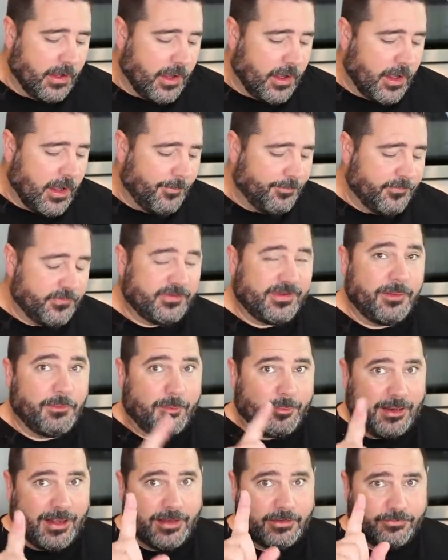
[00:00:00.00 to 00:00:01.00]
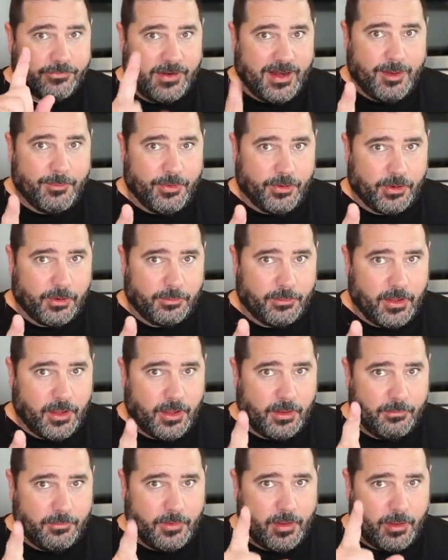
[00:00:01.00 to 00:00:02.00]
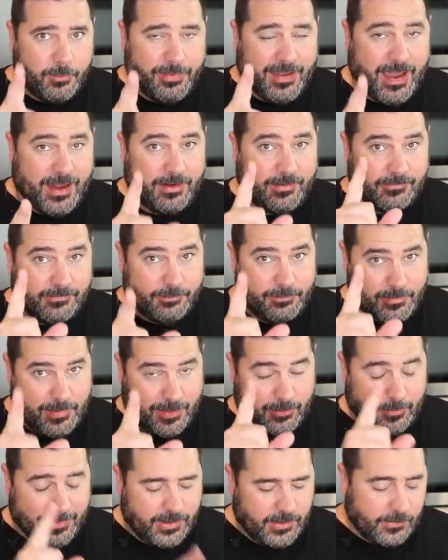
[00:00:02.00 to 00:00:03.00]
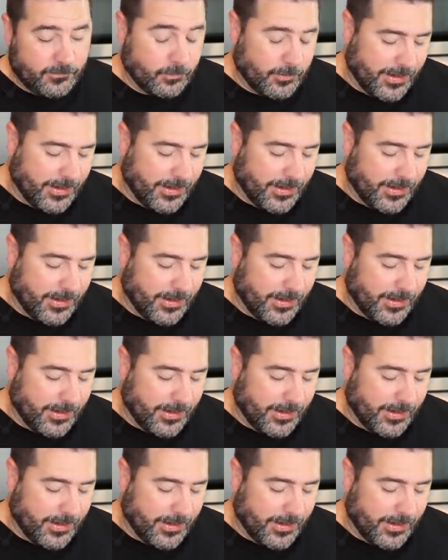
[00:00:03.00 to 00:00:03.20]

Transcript: Um, same applies for hamburger uh, uh, patties, by the way, as